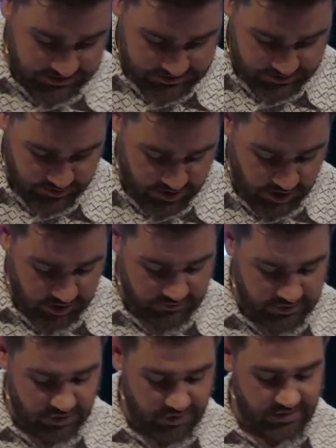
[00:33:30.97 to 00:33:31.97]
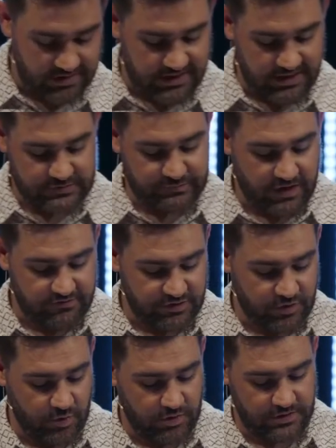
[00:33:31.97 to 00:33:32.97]
who guarded the door to the king's private
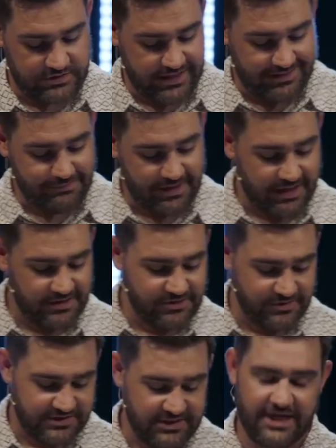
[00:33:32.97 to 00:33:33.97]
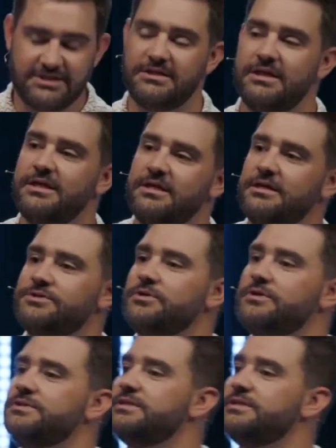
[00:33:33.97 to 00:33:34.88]
quarters. They had plotted to assassinate King Xerxes.